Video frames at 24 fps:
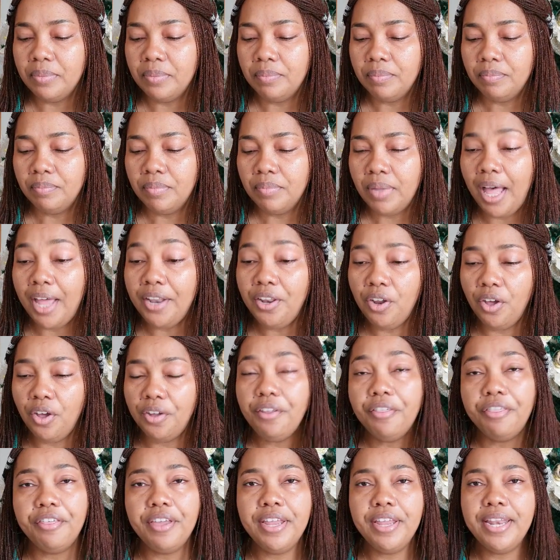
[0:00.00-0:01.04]
another
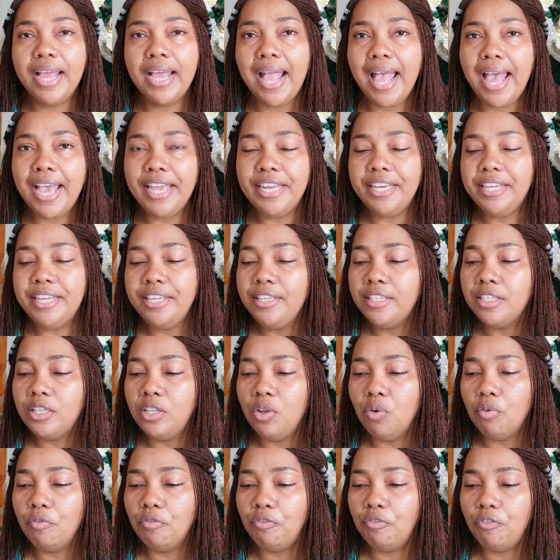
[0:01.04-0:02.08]
thing that Guyanese look
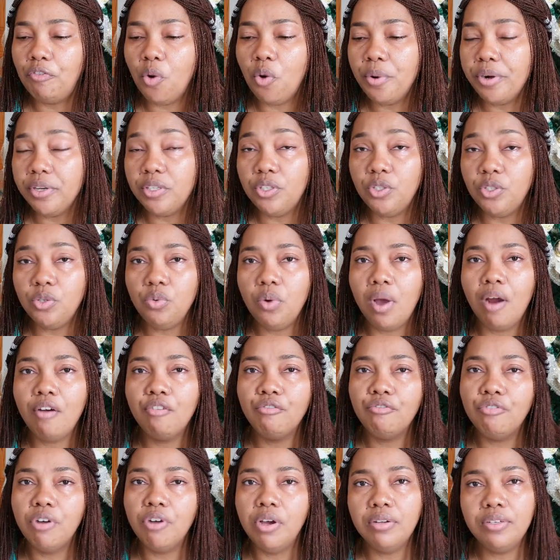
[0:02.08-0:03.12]
forward to
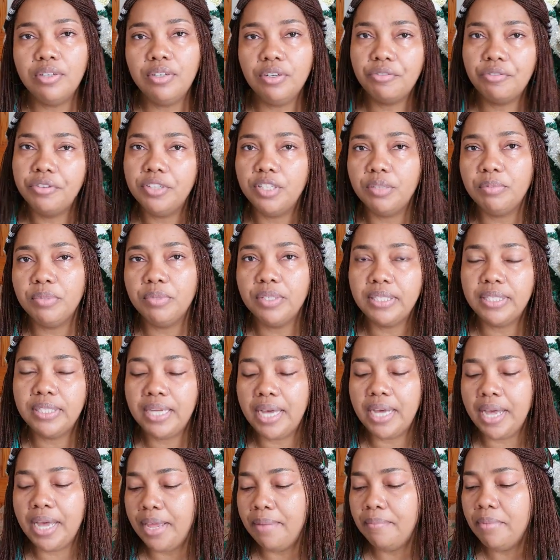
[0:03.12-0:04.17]
around the Christmas
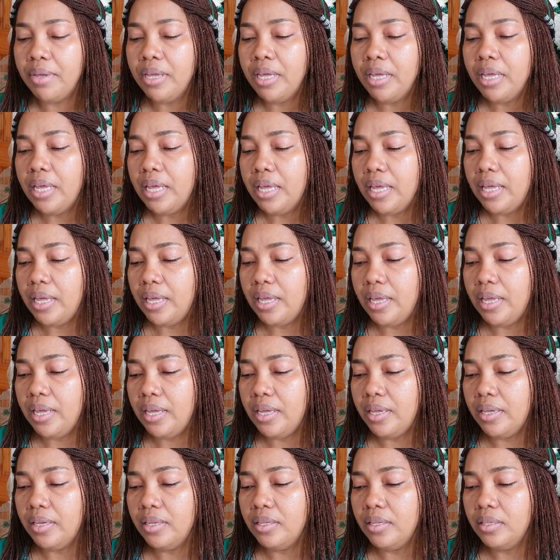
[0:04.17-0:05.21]
time
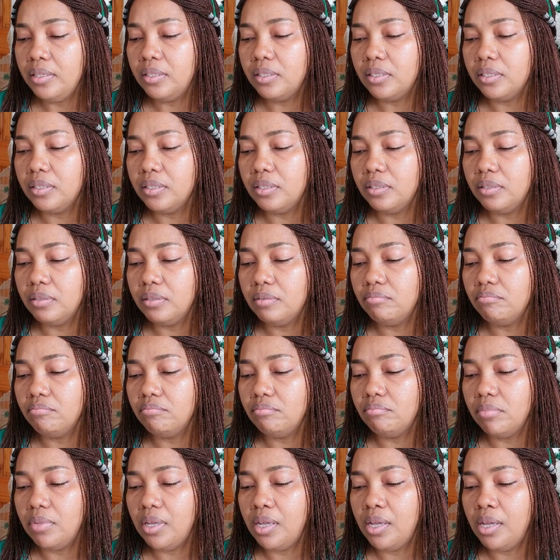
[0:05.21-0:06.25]
is
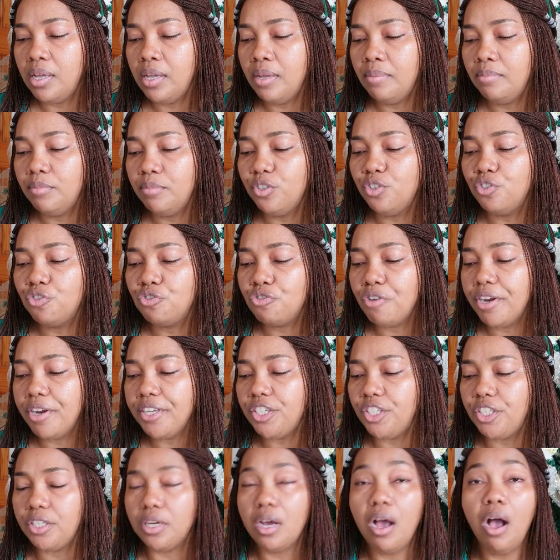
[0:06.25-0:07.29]
Stretched
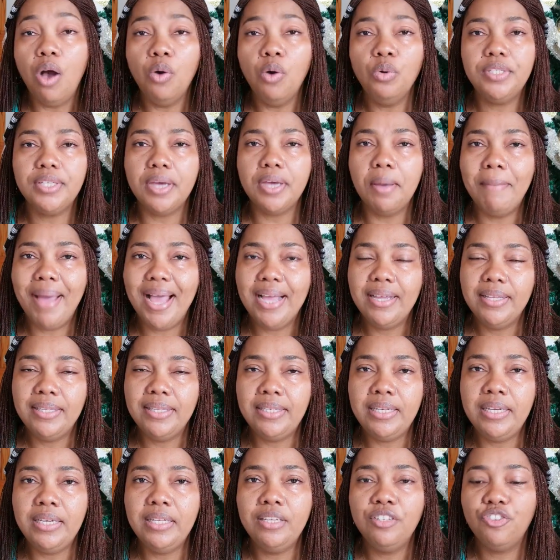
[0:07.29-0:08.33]
Out magazine.
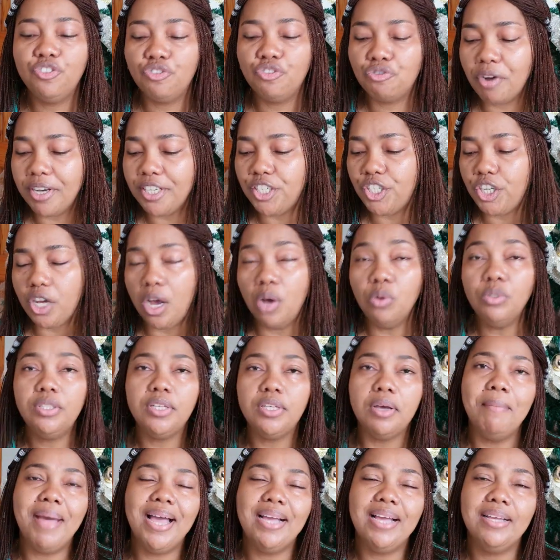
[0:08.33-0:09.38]
Stretched Out
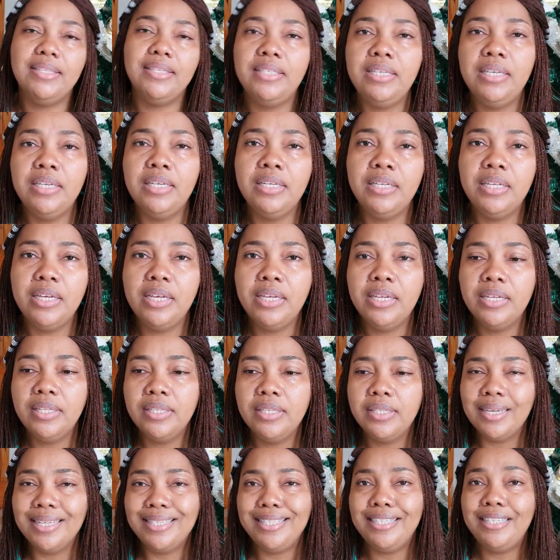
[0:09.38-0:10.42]
magazine is a
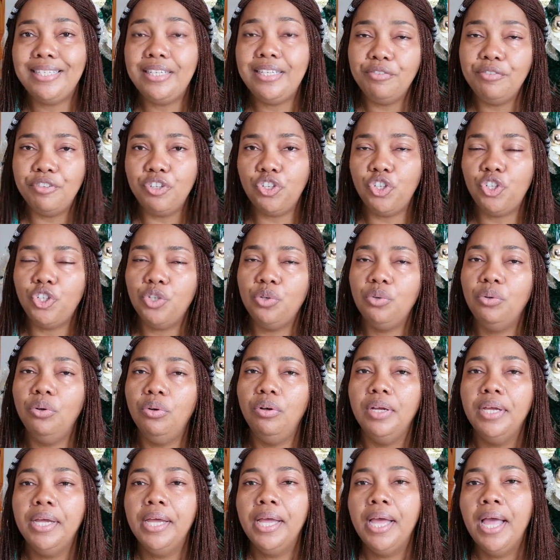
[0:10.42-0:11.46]
TV show.
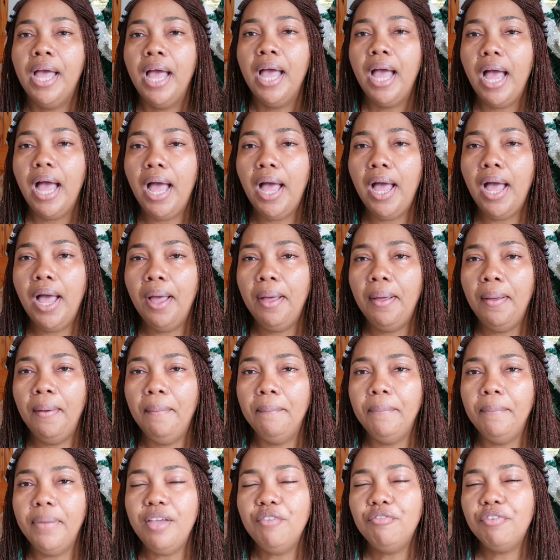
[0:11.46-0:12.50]

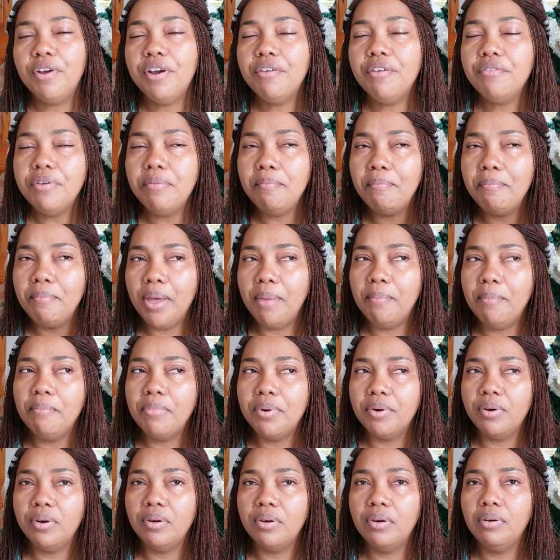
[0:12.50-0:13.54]
If I
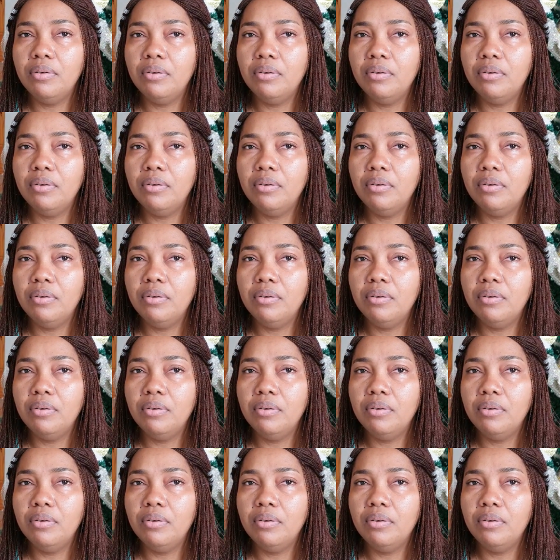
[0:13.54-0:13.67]
remember